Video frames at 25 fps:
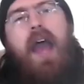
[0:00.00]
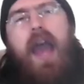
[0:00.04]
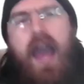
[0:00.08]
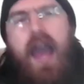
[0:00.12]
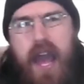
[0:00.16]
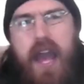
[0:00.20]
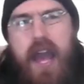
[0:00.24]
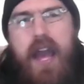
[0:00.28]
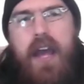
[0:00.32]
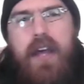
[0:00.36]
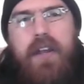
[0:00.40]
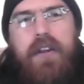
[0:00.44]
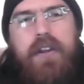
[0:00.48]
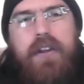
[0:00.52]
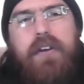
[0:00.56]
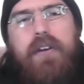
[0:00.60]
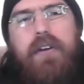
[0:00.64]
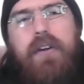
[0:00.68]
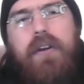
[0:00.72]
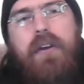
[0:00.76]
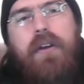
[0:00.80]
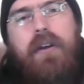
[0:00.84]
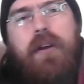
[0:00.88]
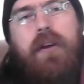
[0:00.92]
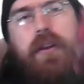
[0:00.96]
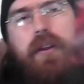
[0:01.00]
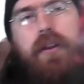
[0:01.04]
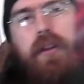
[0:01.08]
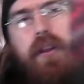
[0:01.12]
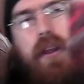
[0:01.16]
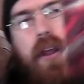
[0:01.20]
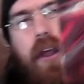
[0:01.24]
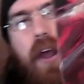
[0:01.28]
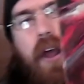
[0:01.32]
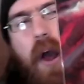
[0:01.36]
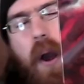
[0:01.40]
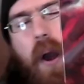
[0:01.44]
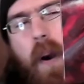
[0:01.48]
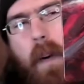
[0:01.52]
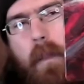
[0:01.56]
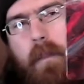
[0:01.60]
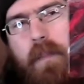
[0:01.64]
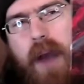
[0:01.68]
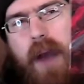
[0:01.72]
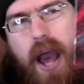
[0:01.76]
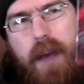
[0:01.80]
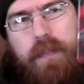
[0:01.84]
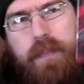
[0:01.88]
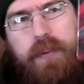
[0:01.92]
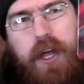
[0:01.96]
And
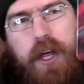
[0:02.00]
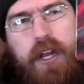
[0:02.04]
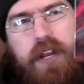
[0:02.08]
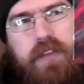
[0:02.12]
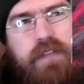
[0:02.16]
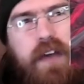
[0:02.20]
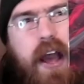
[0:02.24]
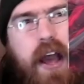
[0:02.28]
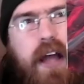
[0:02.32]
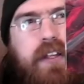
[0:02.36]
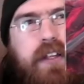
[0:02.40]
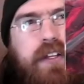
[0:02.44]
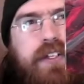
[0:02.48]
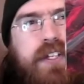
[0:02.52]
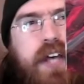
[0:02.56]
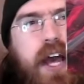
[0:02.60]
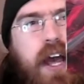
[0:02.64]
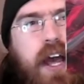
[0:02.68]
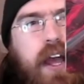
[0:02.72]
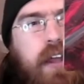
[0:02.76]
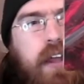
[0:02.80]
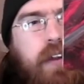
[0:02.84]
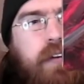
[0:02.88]
My Bloody Valentine.